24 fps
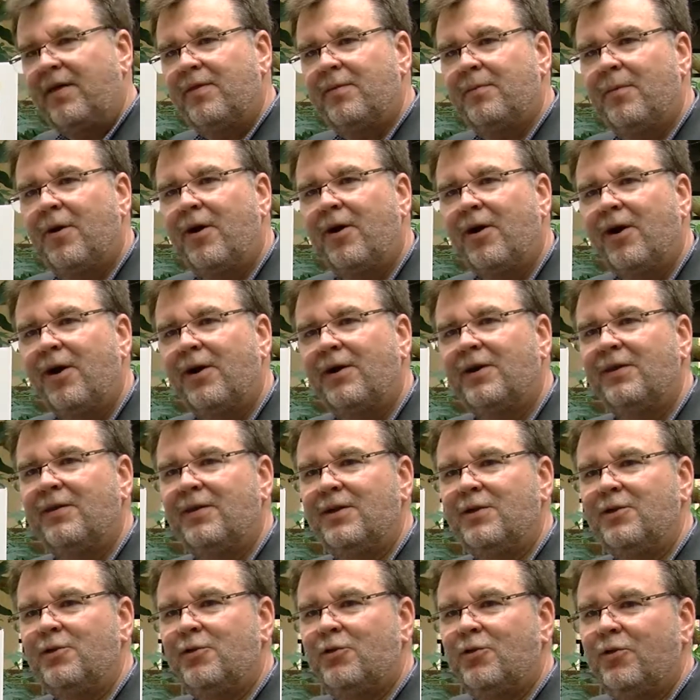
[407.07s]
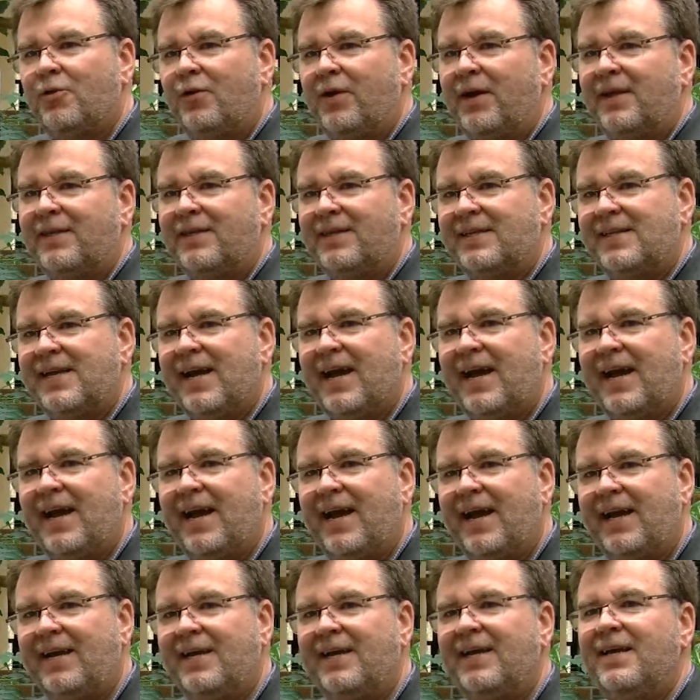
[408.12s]
the mark, and then you create the
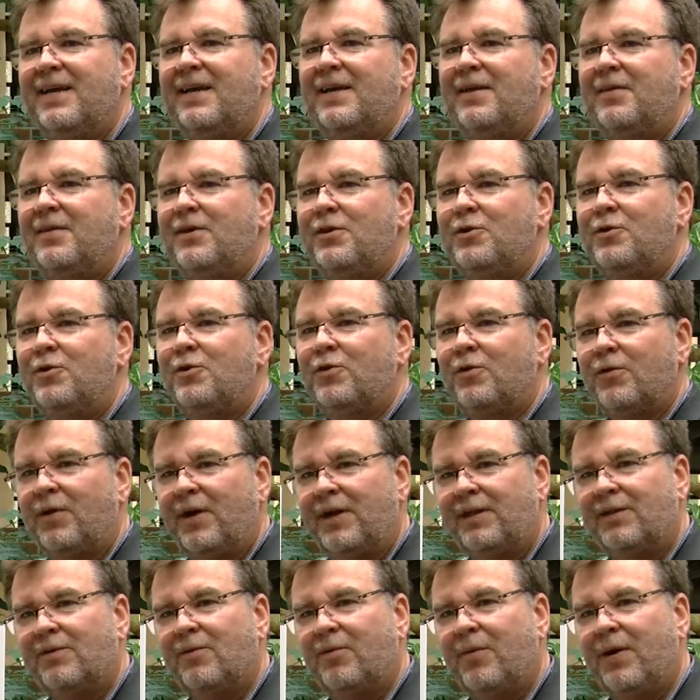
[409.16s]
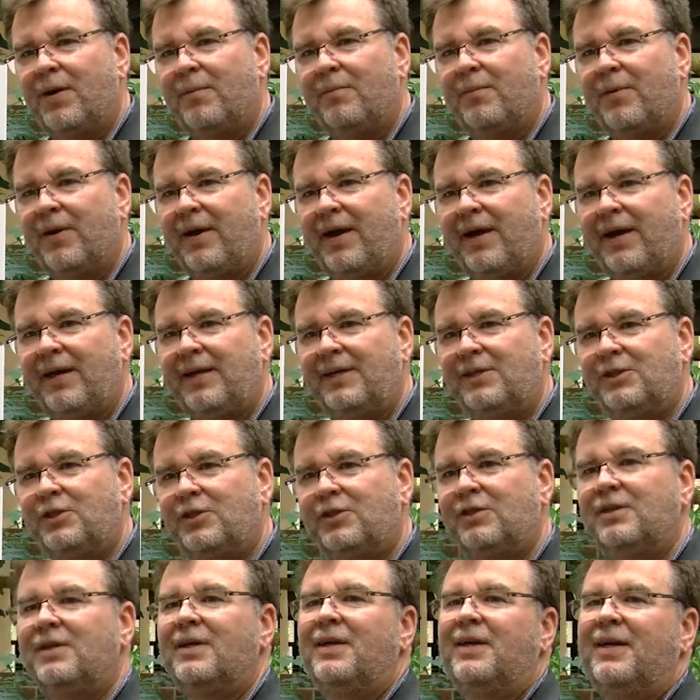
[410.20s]
tag, then you create the web
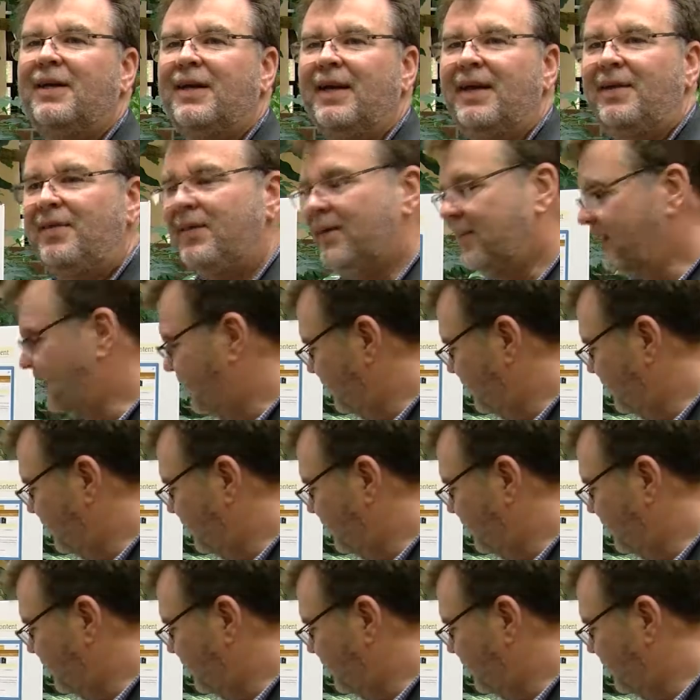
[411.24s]
page, and then